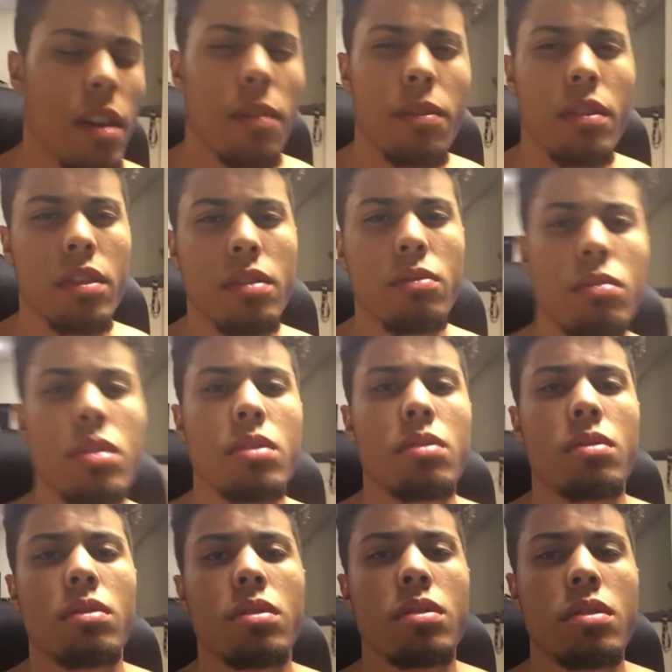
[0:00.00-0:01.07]
definitely
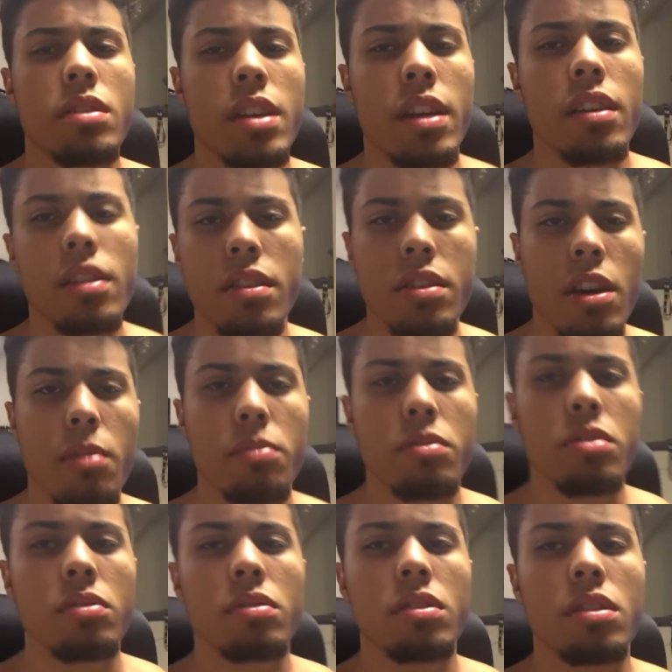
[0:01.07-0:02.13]
will take this
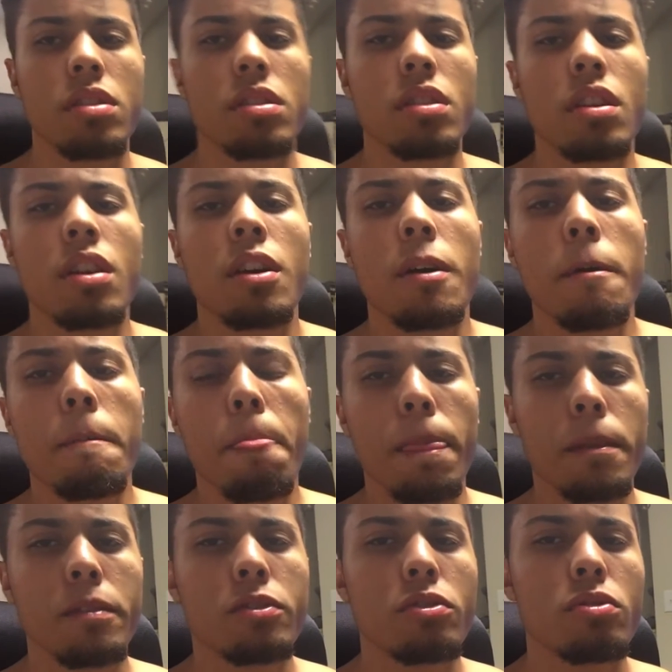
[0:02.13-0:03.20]
opportunity
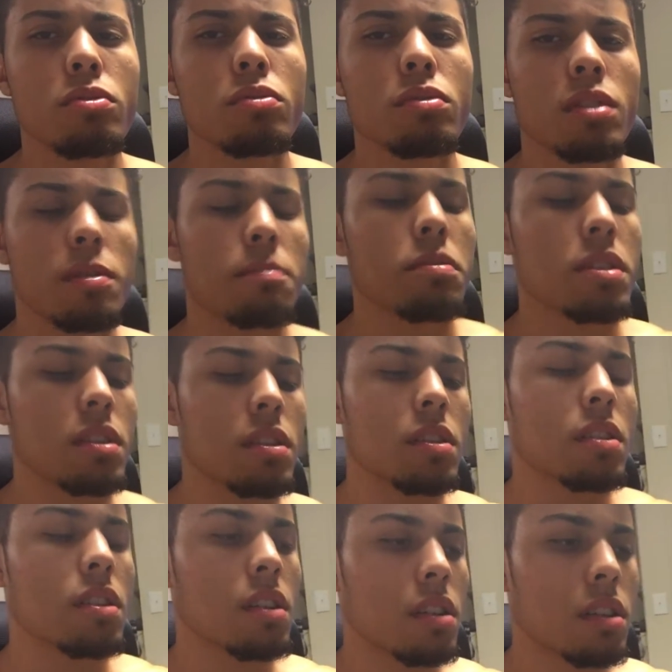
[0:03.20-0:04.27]
to
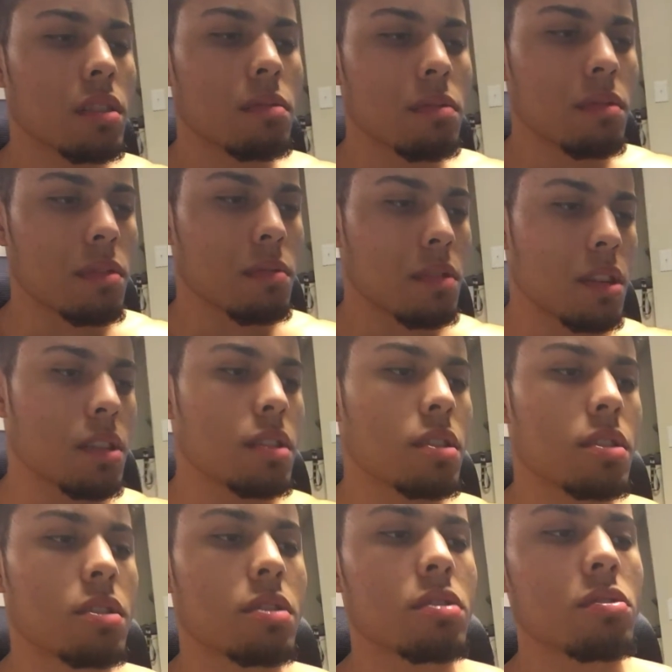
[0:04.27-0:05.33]
compete.
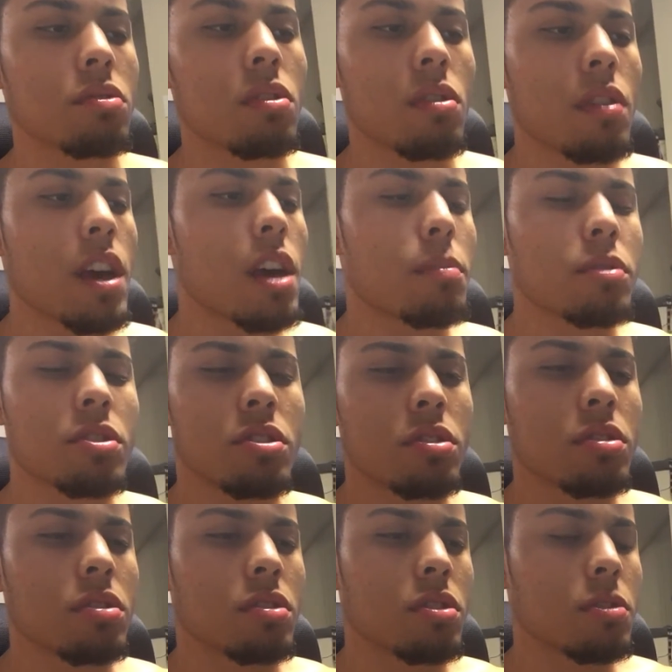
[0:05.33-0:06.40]
It's, you know,
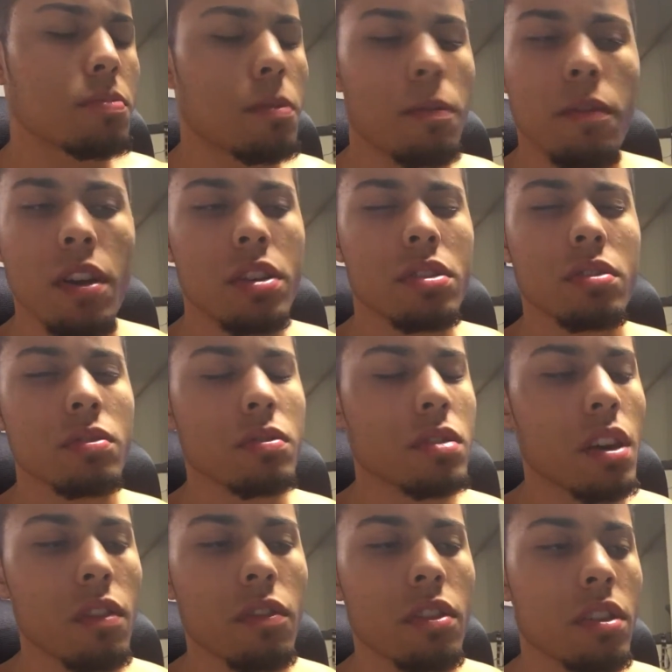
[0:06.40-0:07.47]
amateurs,
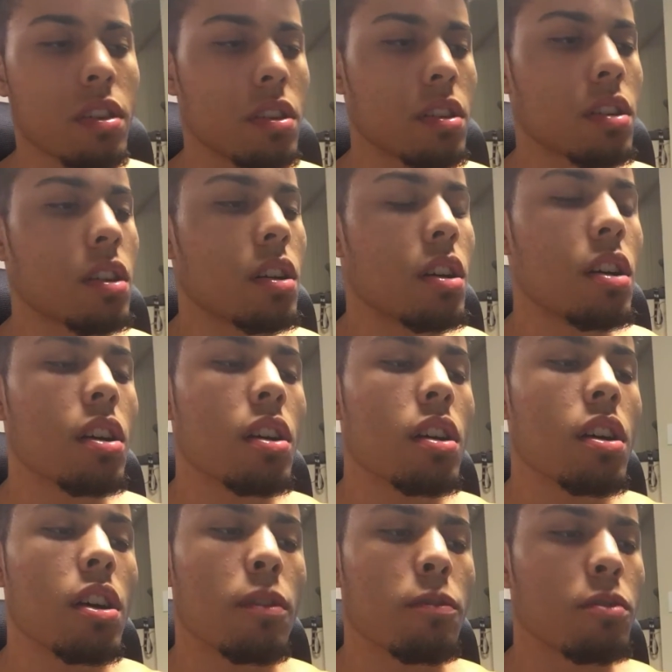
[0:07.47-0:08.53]
professionals, everything.
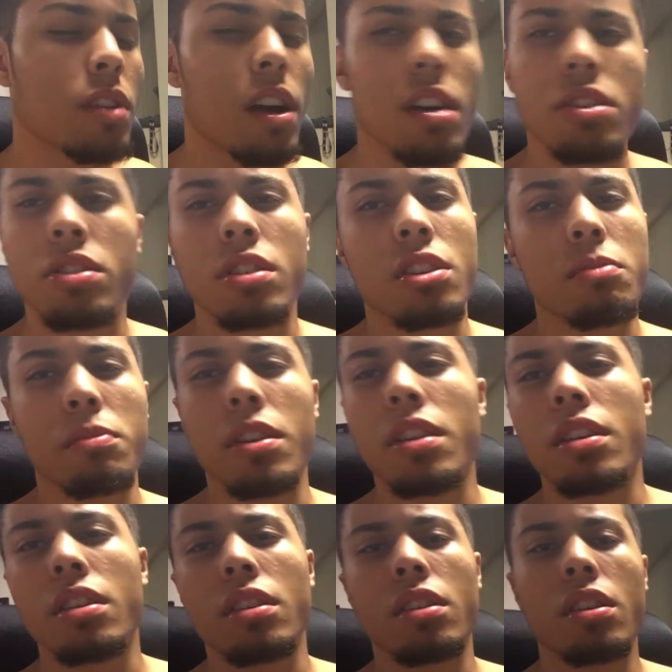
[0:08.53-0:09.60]
If you guys are gonna be
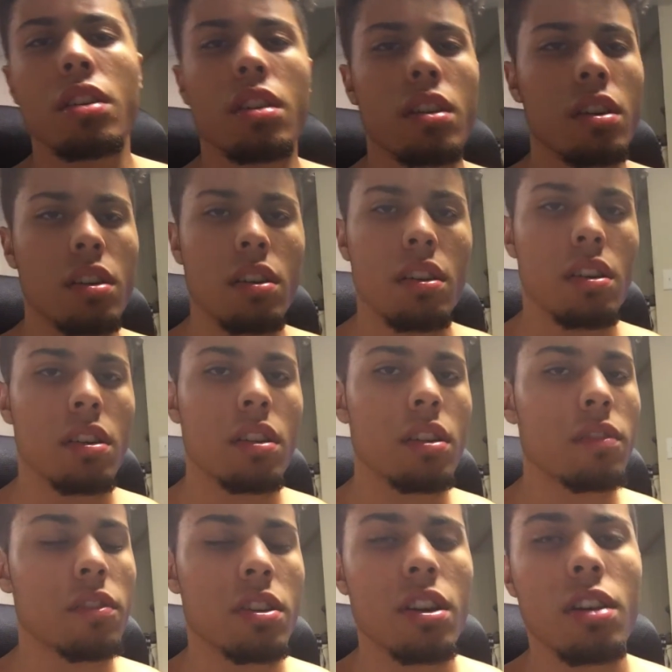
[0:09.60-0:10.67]
there, uh,
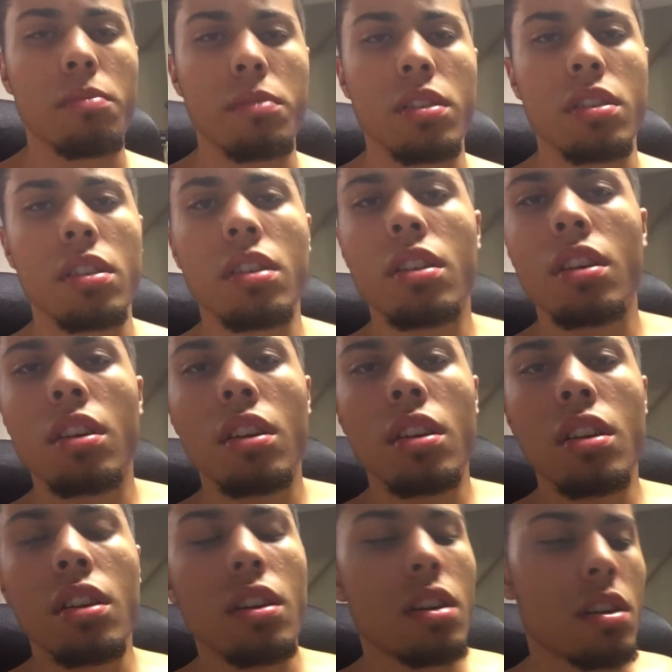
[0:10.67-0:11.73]
leave a comment
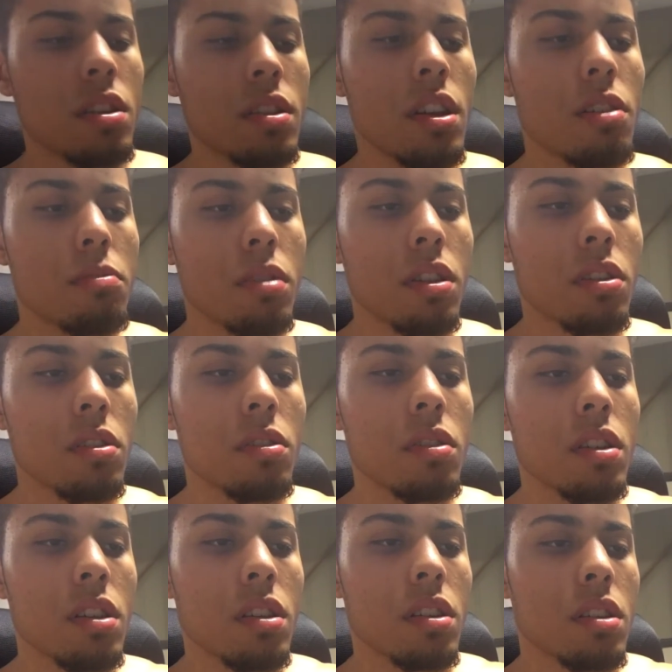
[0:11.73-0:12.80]
uh, down
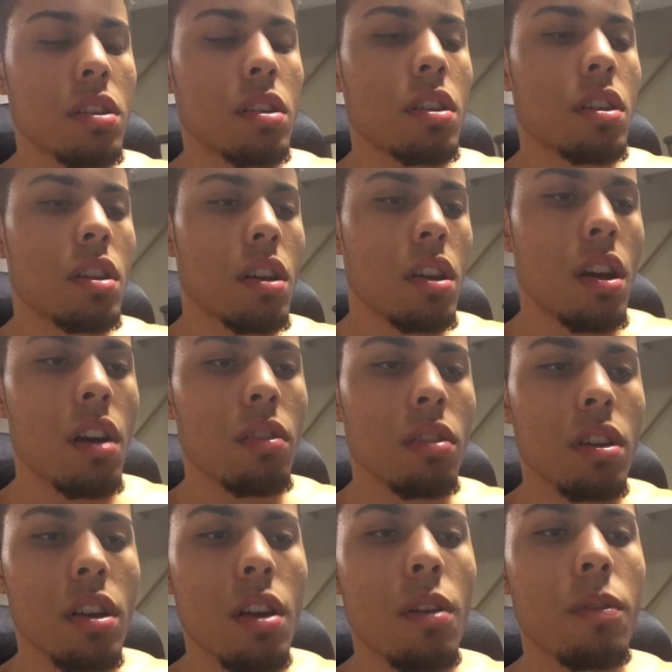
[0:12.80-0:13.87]
below and I'll
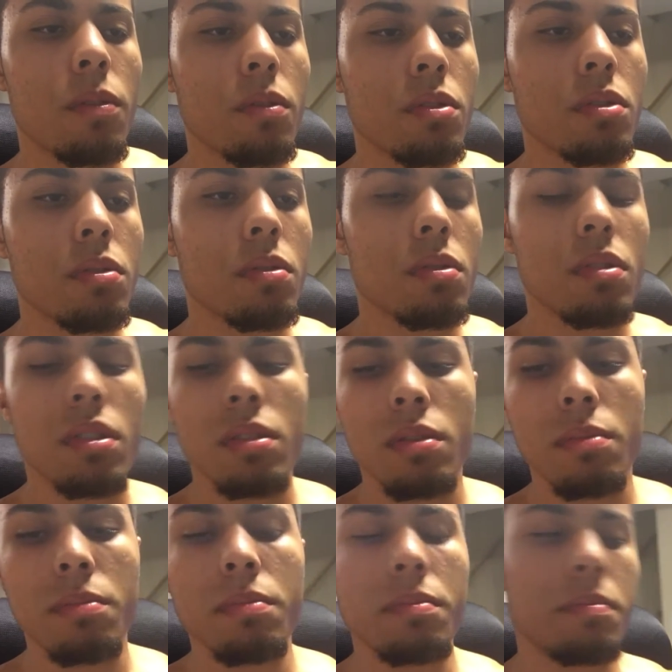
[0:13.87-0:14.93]
look out for you.
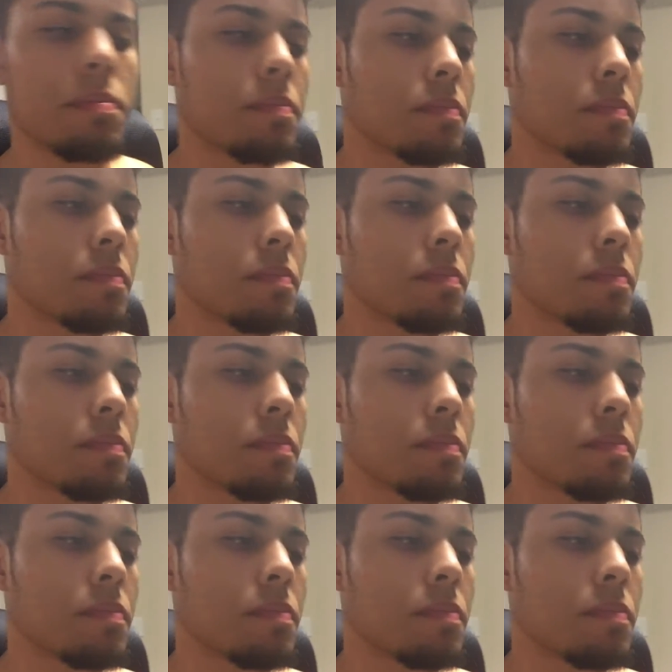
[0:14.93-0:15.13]
Um,